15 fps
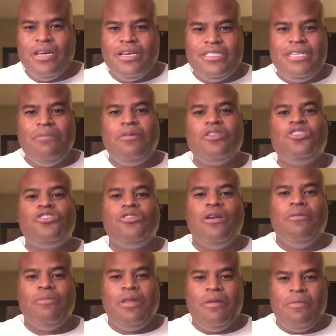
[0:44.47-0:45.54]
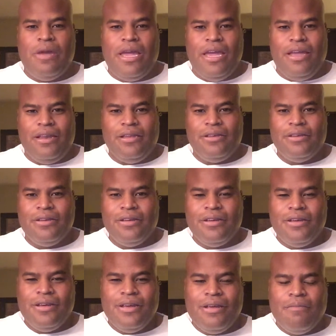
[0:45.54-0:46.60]
seemed extremely mean.
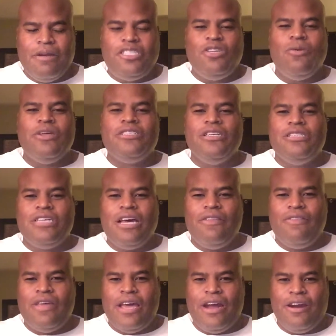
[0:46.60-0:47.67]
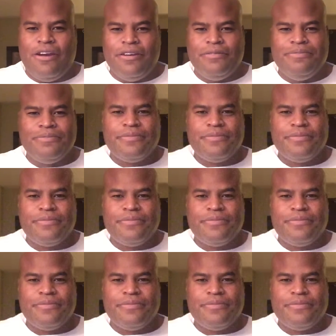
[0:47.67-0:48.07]
But she wasn't done there.